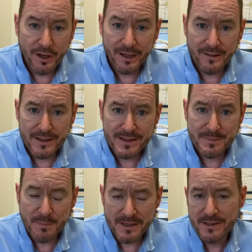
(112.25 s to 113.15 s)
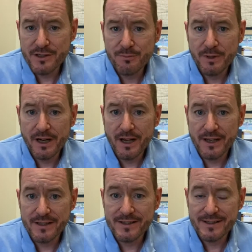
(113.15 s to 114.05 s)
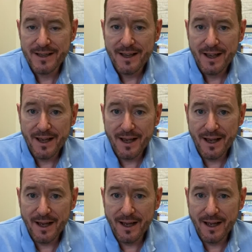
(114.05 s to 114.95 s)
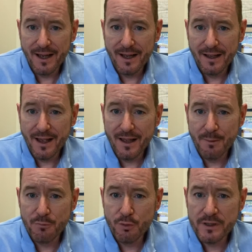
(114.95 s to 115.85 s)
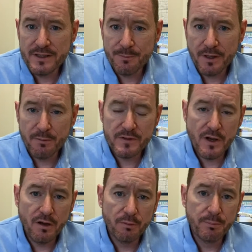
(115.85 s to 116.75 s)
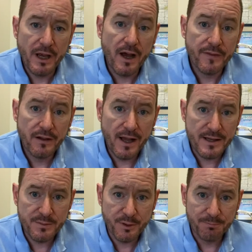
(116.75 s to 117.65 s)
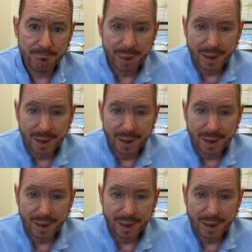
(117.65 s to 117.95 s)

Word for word: getting this message because uh, I'm doing something what's called Beyond the Classroom.